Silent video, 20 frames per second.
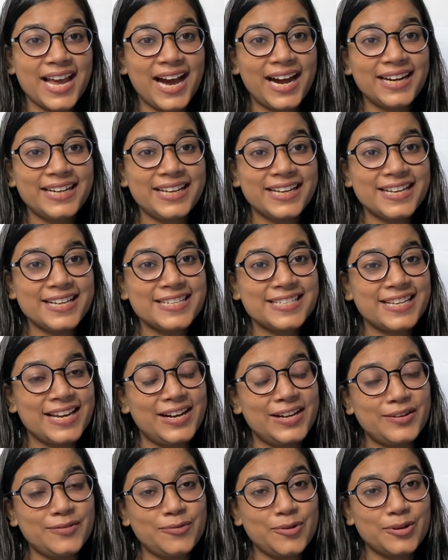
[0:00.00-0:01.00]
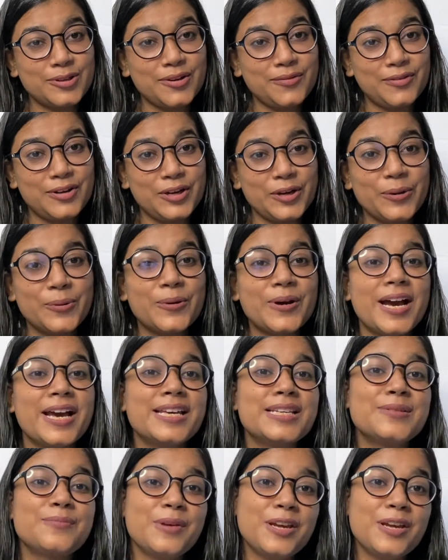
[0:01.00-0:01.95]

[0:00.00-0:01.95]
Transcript: That is it for the video, guys.